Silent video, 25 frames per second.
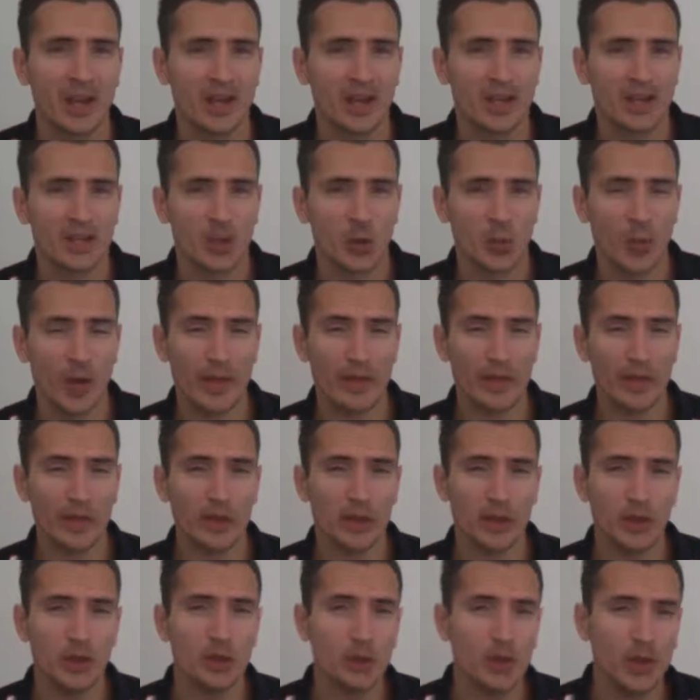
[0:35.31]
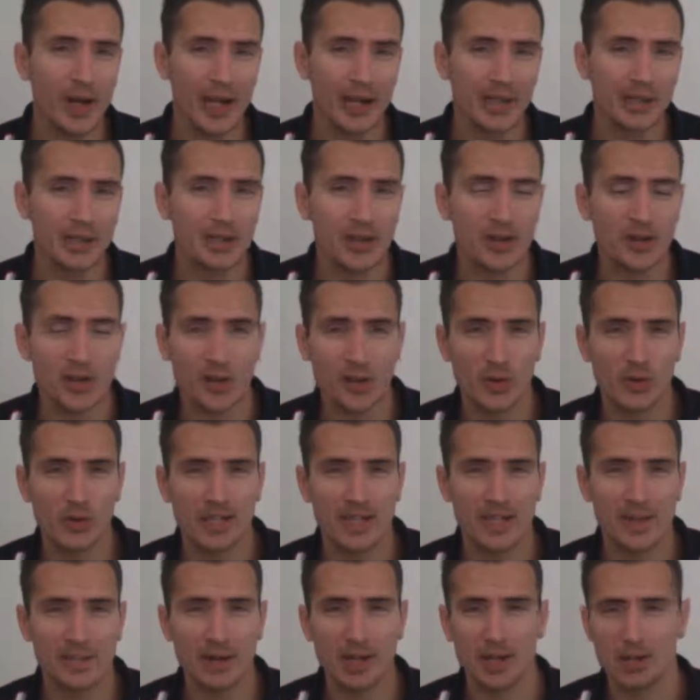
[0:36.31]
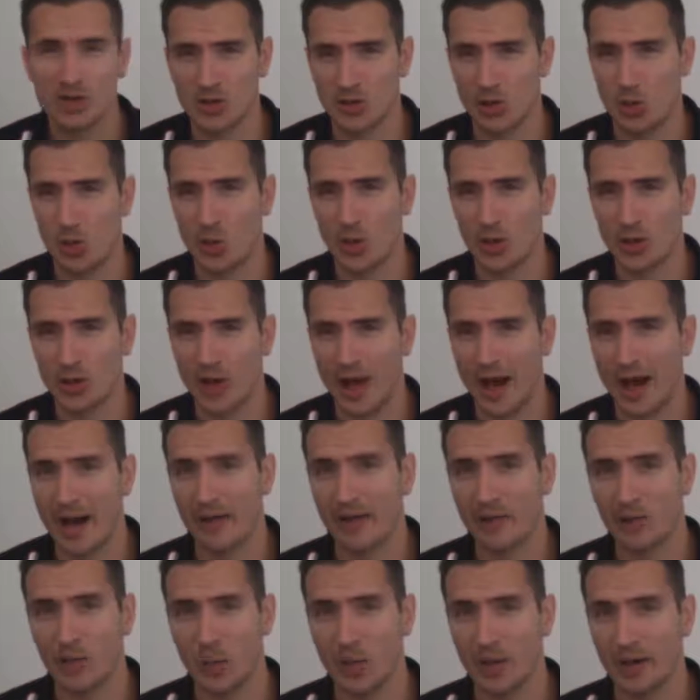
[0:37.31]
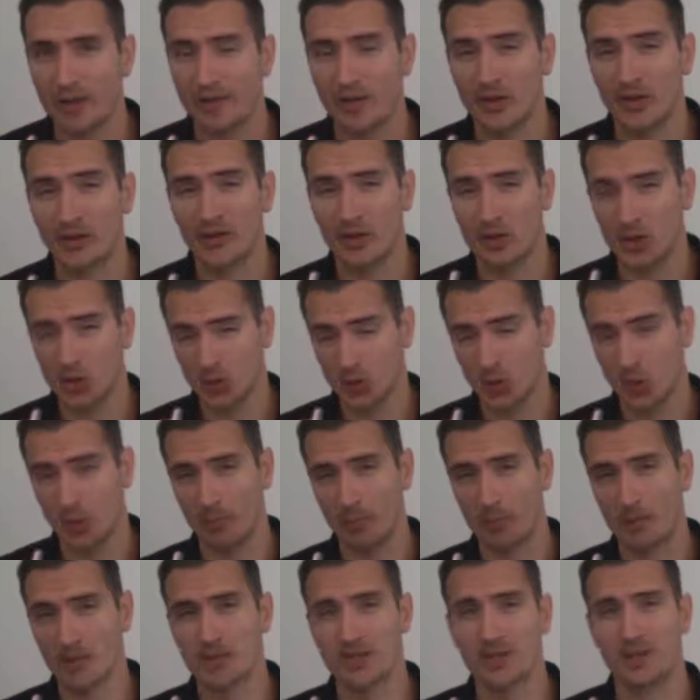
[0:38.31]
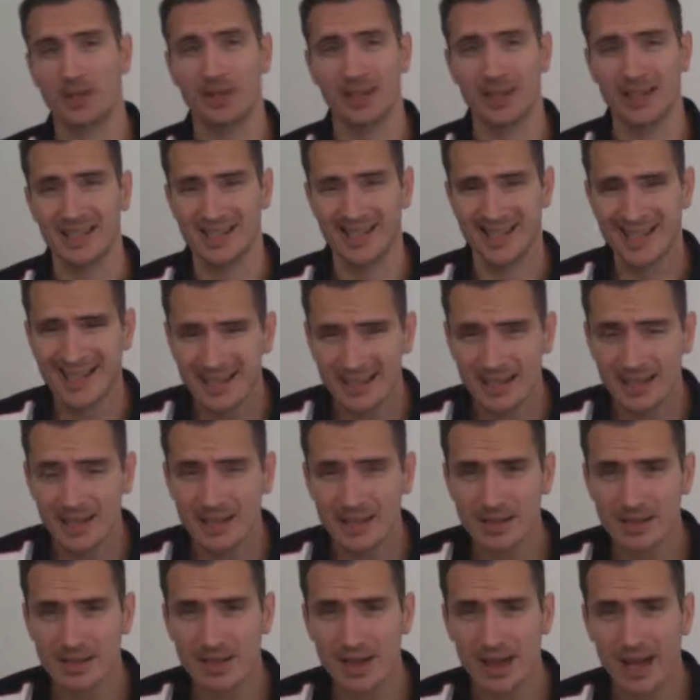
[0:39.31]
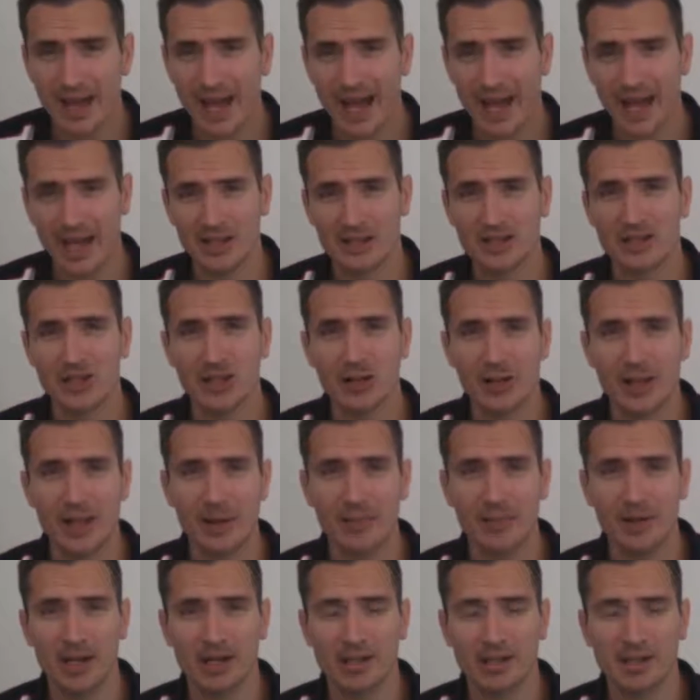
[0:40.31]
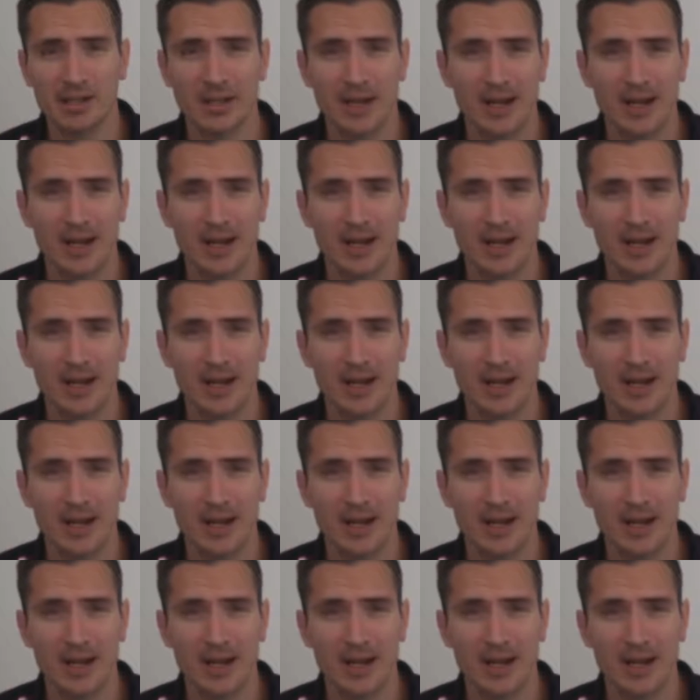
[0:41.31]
So whether you answer those emails or you have one of your virtual personal assistants answer your emails,